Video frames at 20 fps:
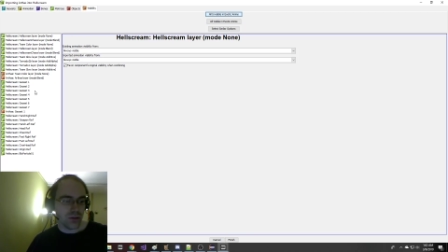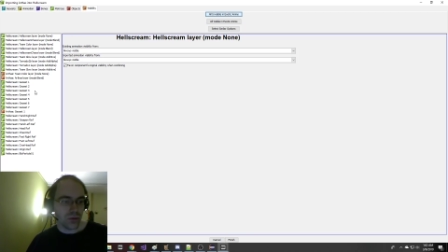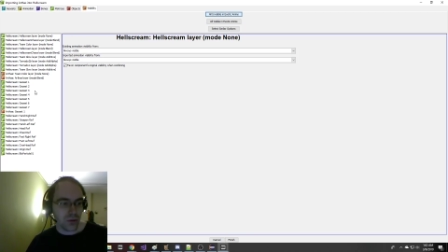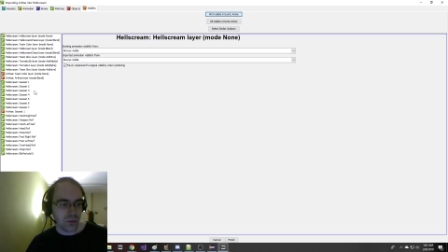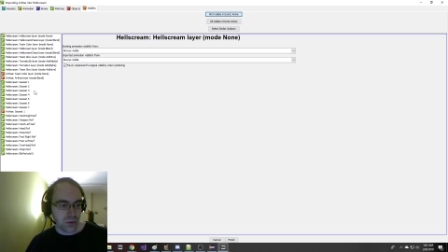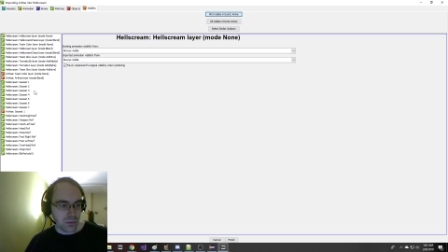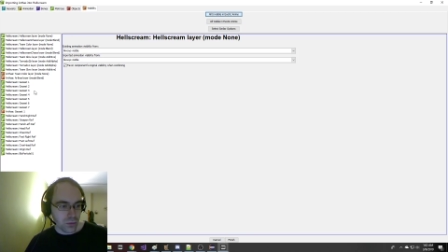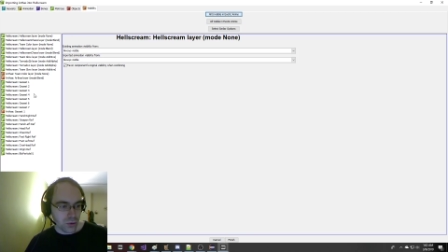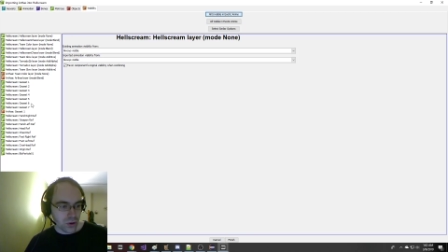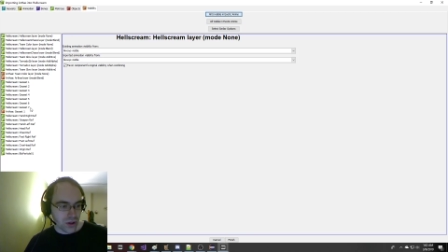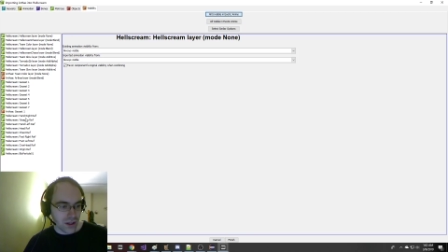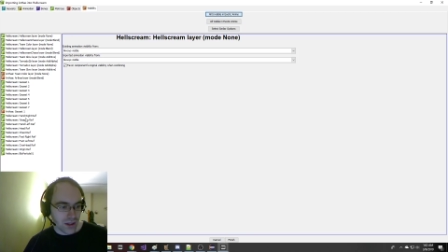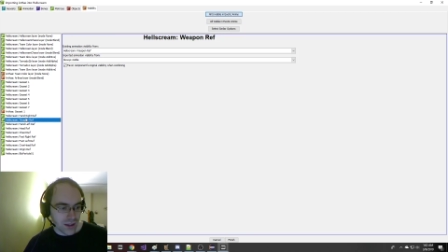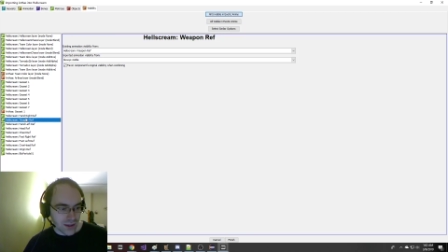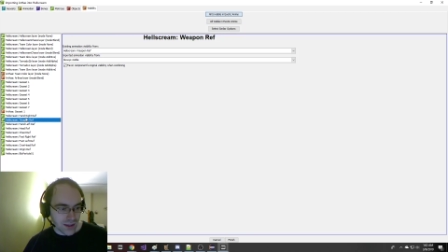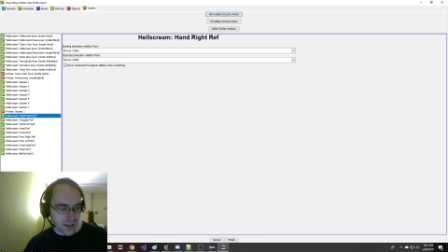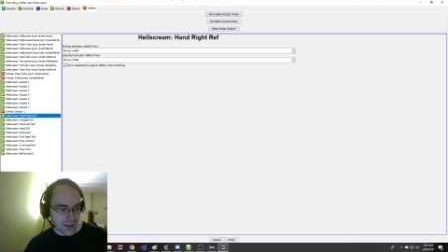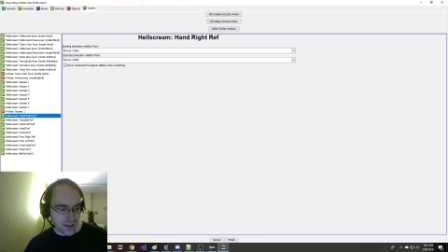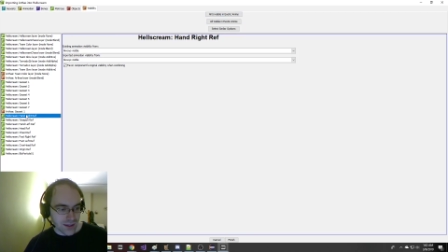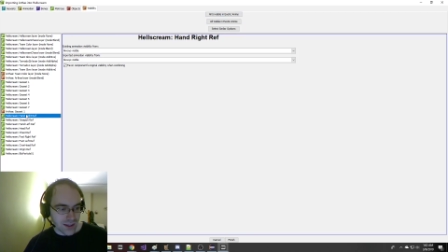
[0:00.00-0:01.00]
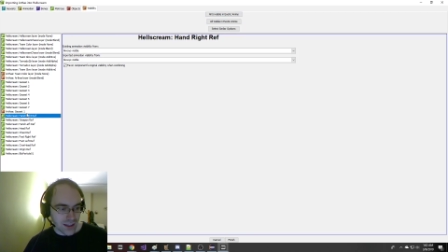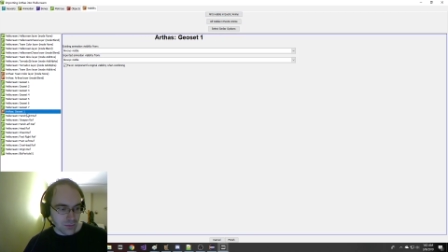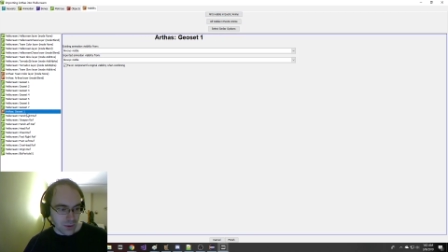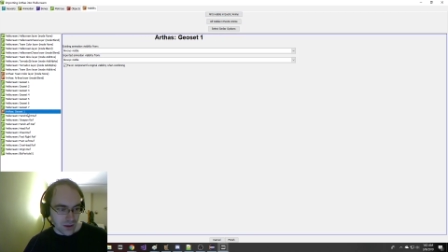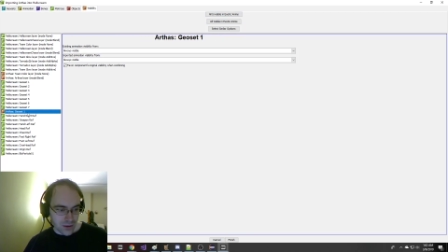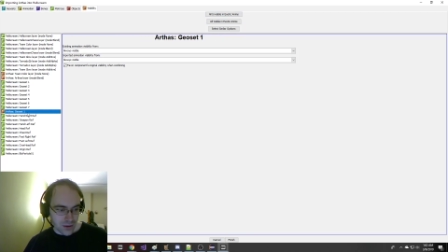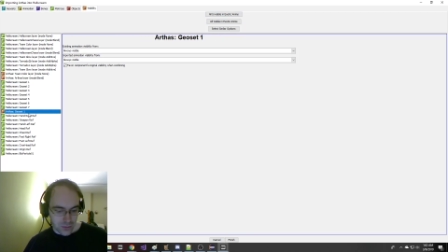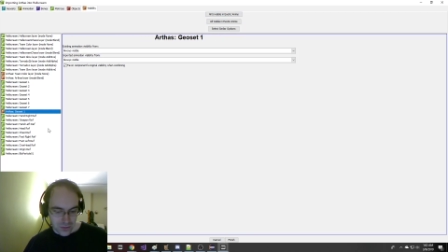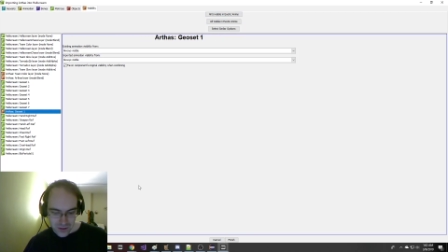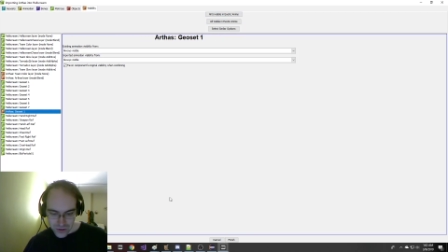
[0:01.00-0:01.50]
We'll be bringing in that cape
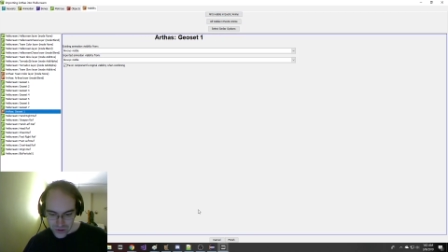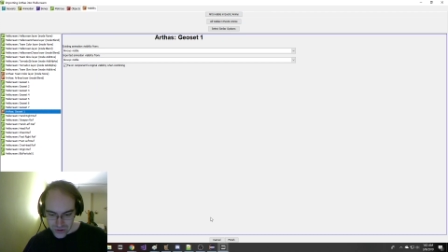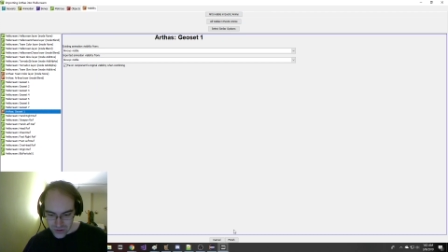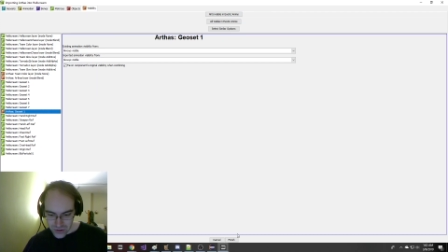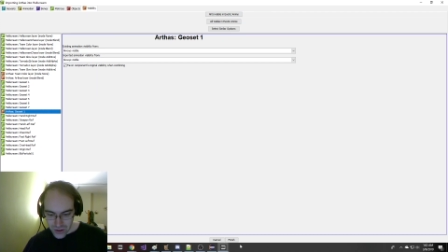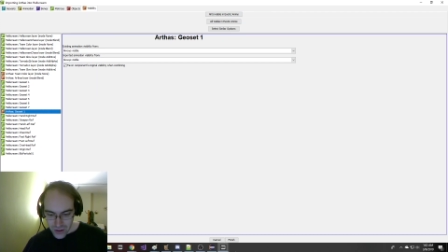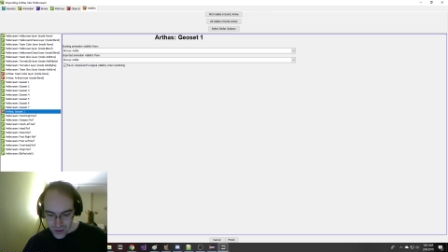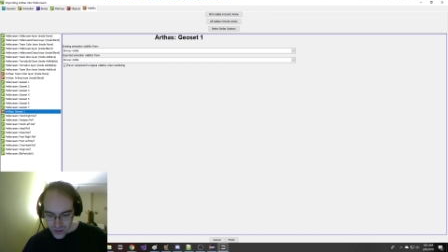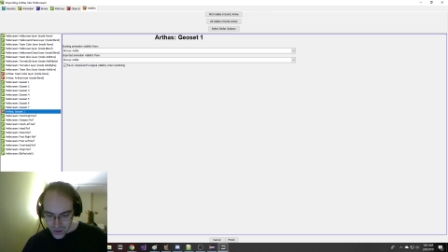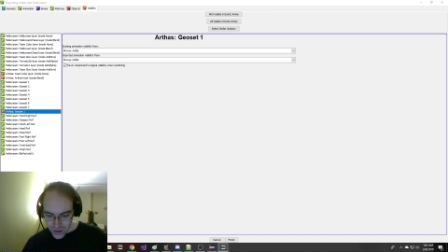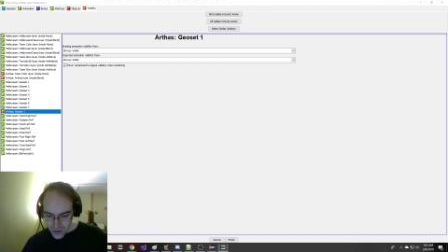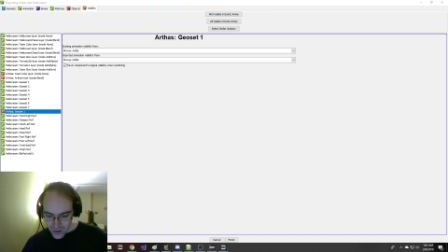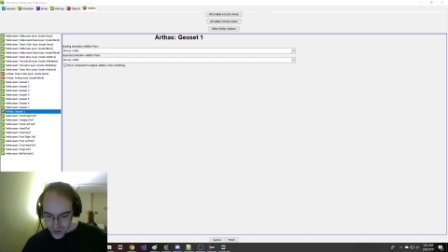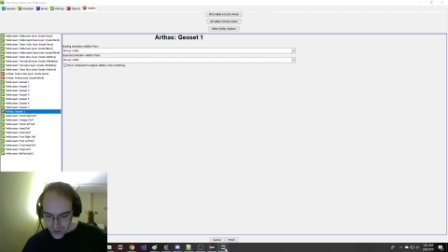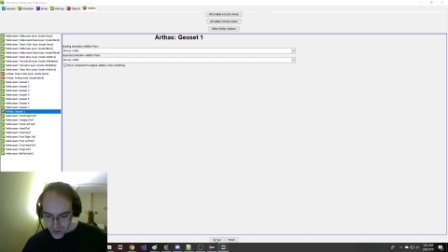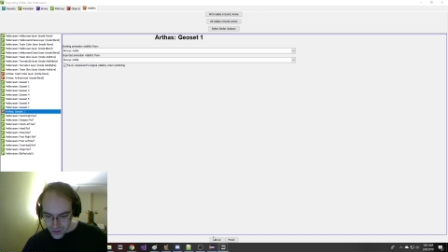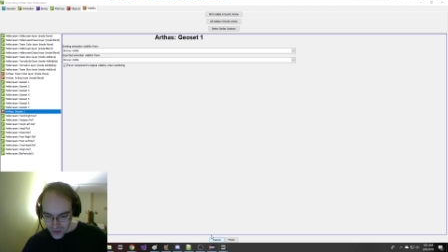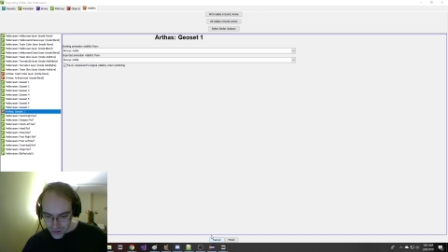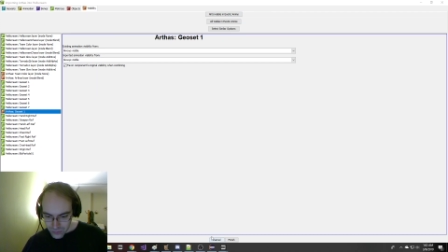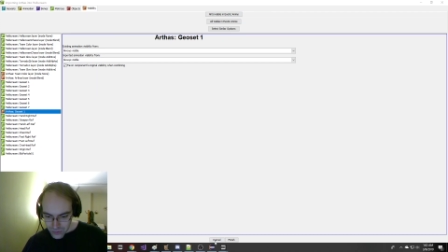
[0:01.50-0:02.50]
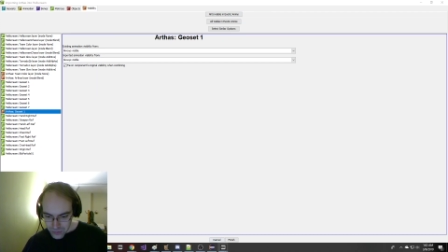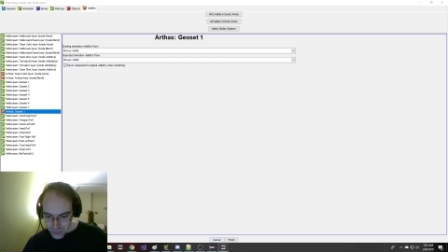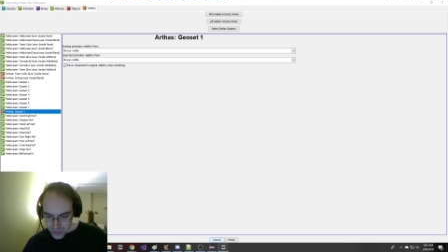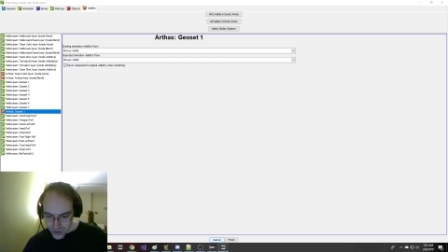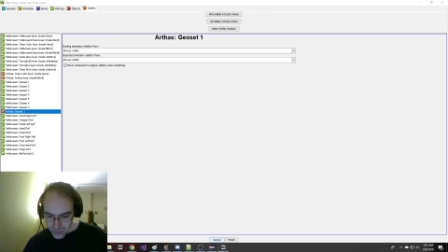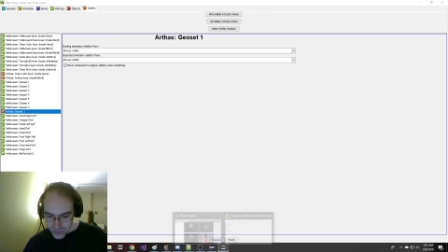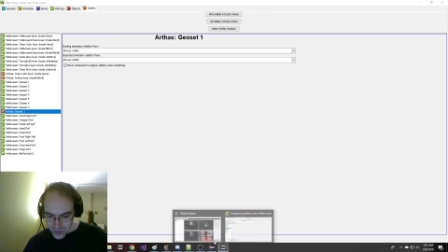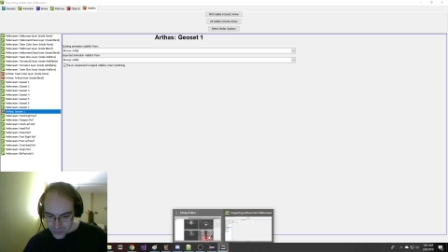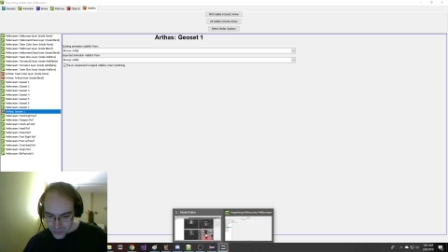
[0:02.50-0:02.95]
animation, and we probably